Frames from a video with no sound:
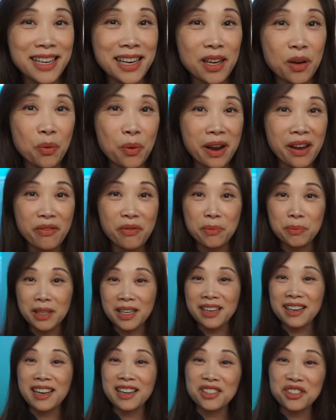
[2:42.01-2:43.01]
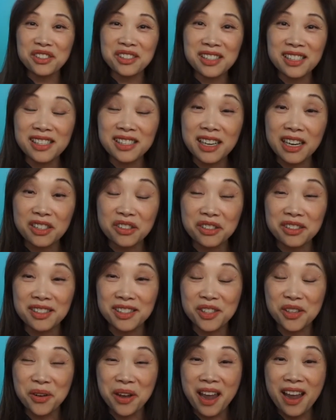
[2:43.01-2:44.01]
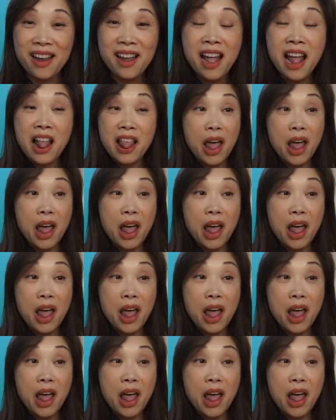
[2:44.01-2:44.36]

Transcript: takeaway from the concussion discussions, okay?